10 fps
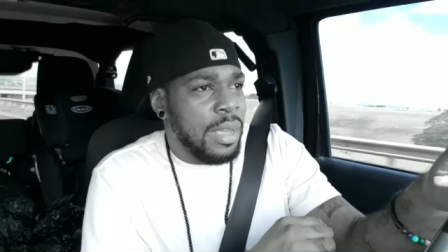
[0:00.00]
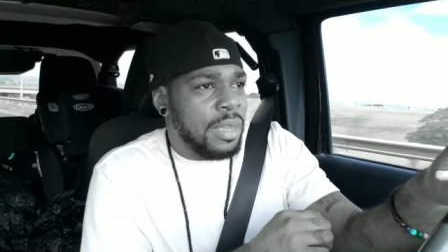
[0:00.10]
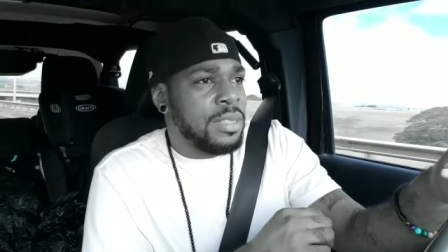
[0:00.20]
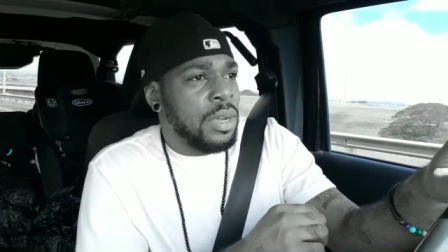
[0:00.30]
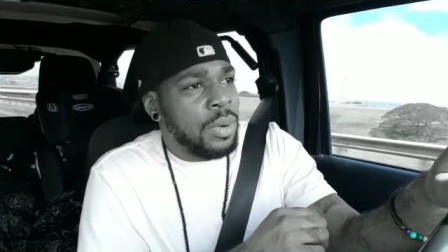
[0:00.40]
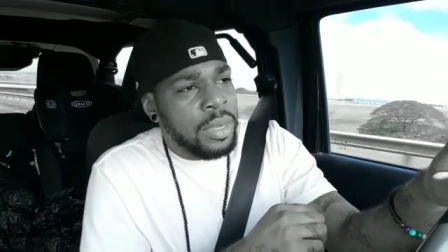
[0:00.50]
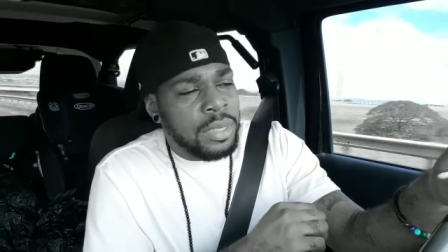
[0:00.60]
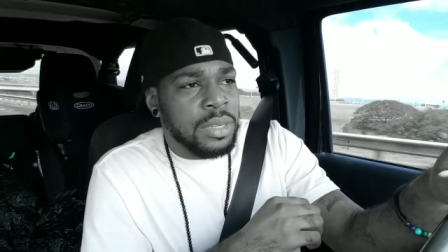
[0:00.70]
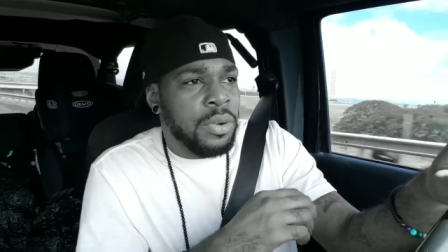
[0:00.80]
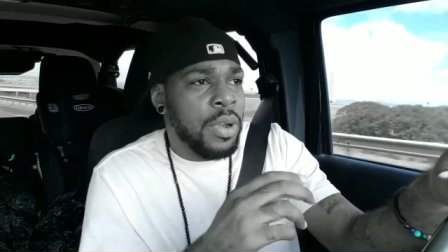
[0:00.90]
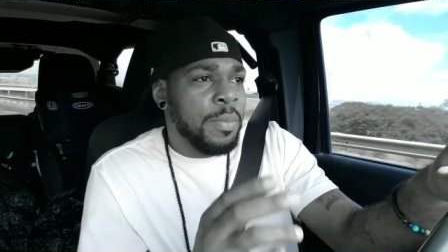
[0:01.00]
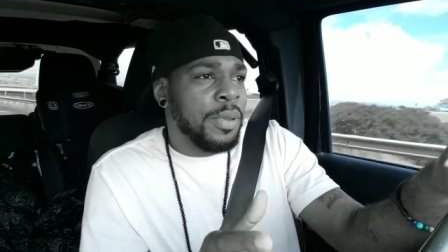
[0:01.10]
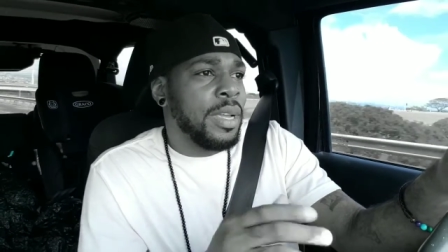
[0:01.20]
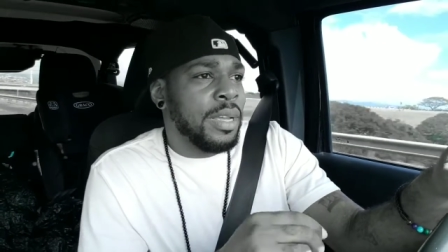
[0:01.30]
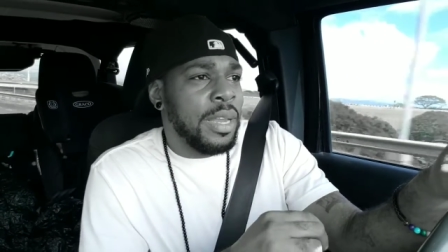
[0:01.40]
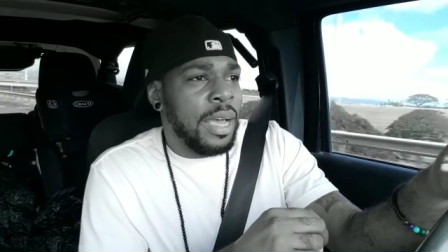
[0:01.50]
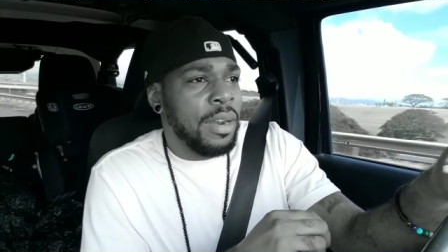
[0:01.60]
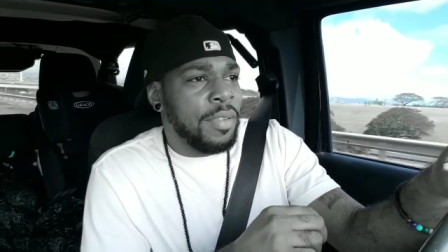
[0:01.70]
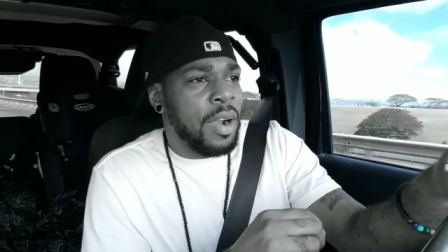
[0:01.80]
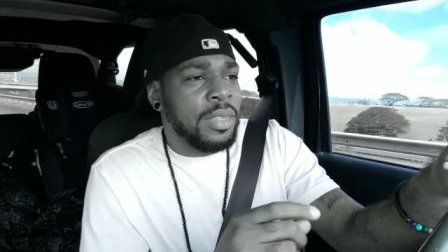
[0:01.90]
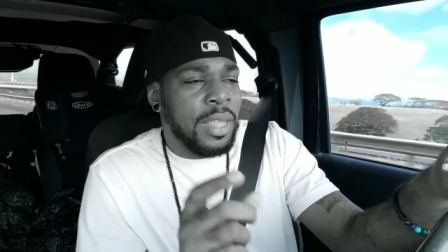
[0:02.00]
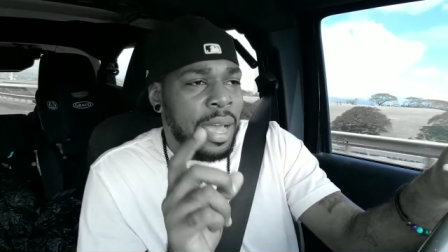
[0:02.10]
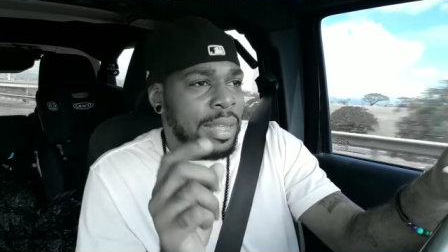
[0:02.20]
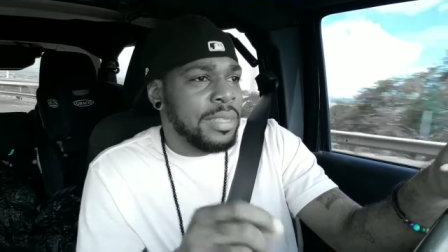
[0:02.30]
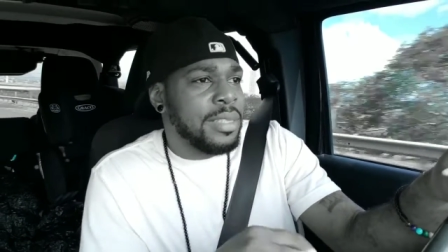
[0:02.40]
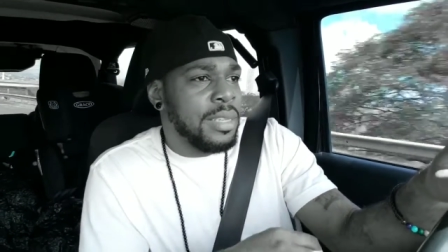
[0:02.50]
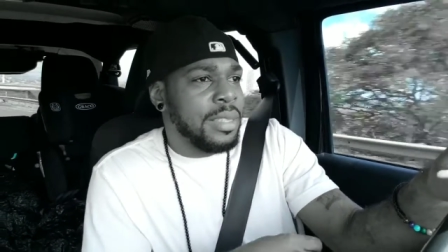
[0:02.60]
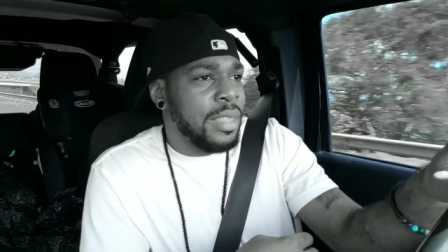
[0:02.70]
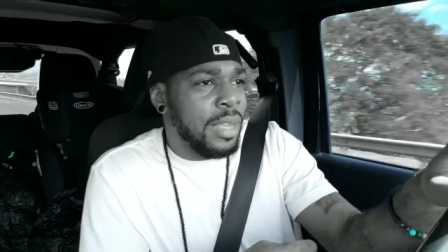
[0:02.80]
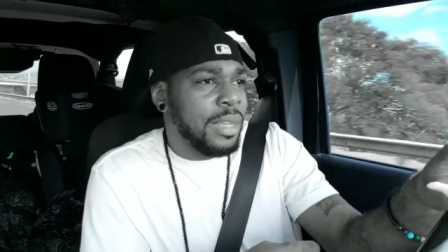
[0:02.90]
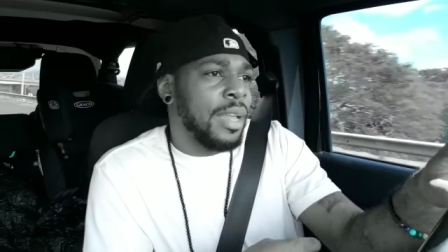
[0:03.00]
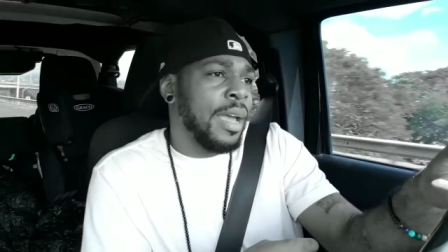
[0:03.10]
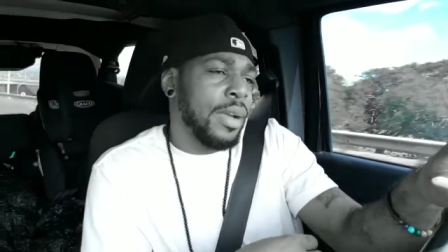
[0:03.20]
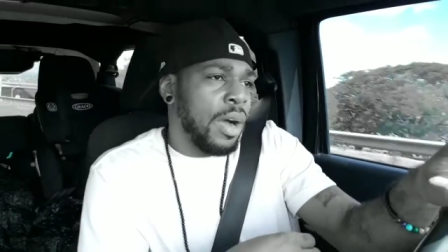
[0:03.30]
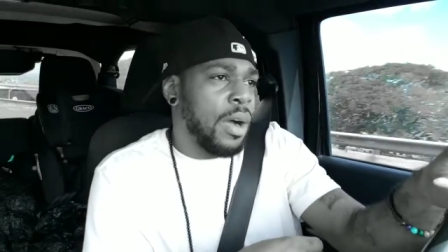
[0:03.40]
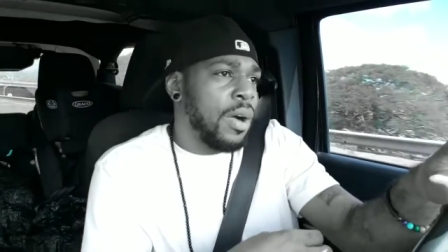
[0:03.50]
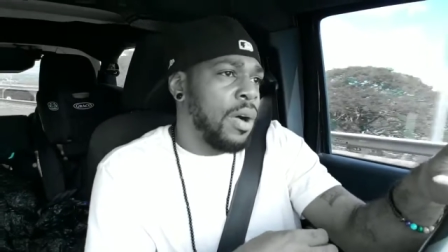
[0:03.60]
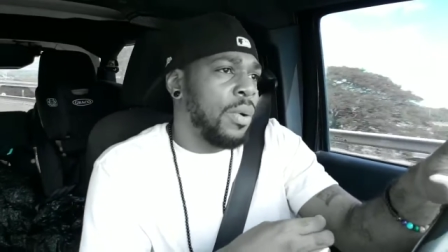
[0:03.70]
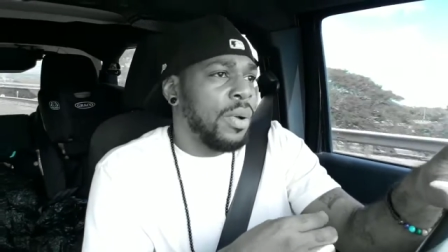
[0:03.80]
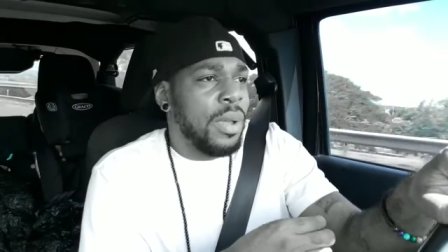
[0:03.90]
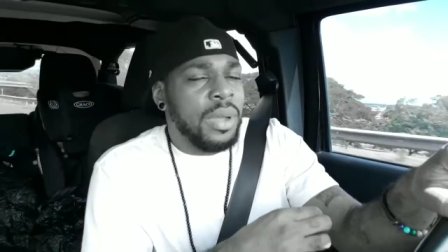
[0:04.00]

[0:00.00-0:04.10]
And so it's crippling a lot of our thoughts to think like, oh,